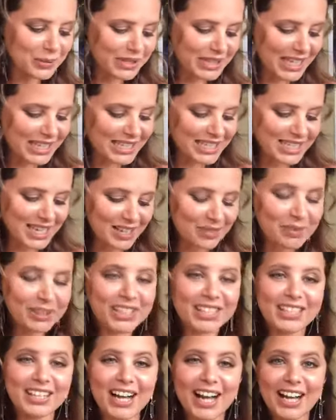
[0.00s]
So with that
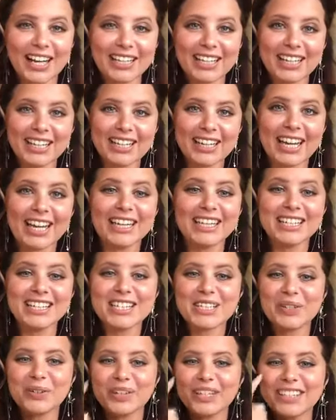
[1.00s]
said, we're going to go ahead and get
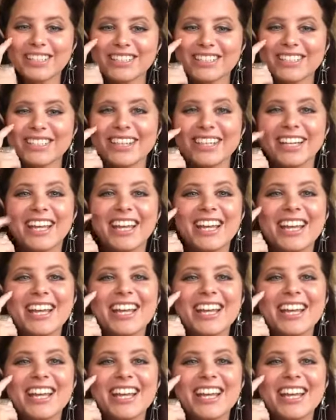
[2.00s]
into it.